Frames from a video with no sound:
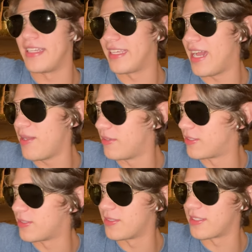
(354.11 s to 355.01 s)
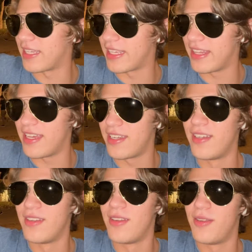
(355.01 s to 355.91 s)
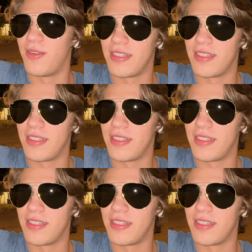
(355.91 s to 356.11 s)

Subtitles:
Like, I want to look like that, or